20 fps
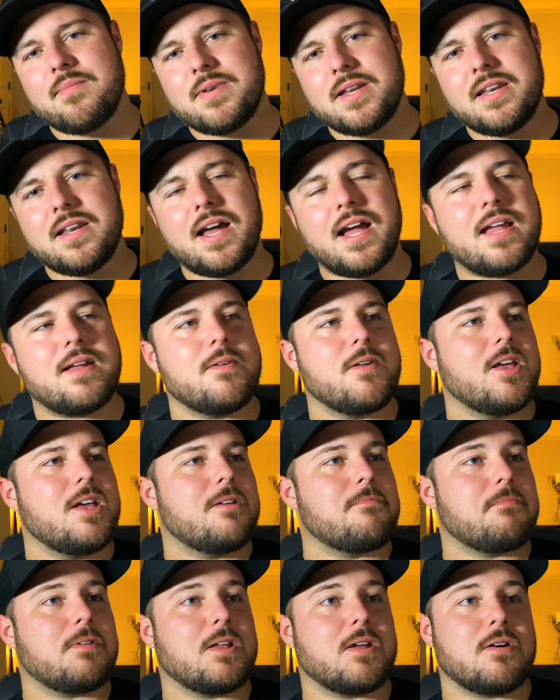Didn't I
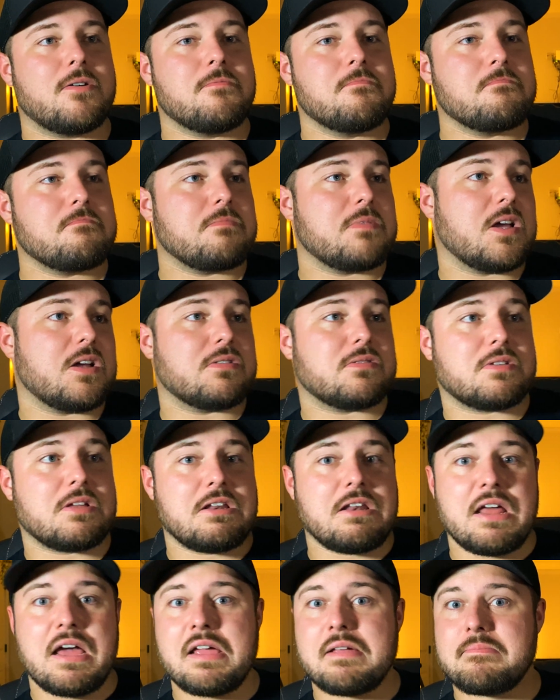
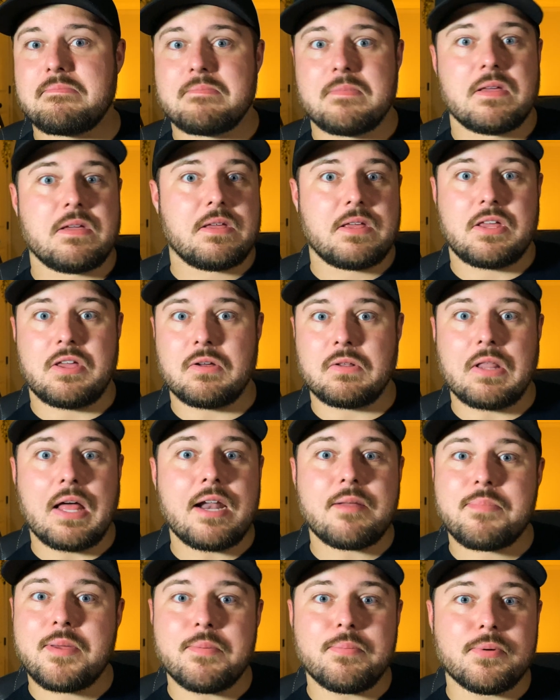heal a lot
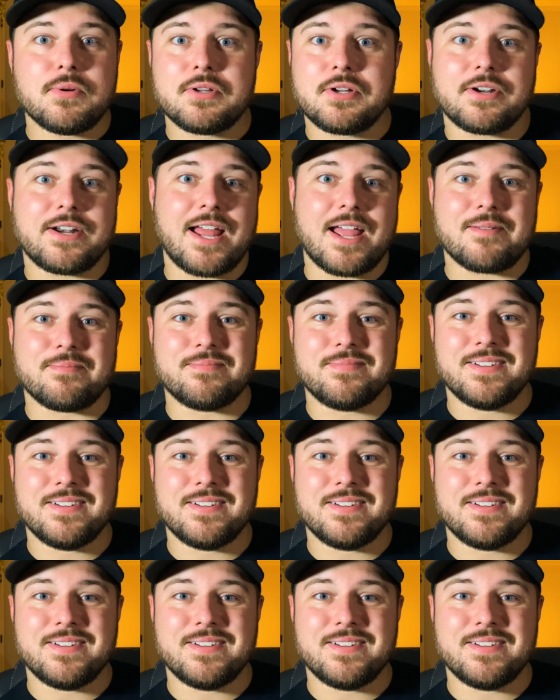of people in your name?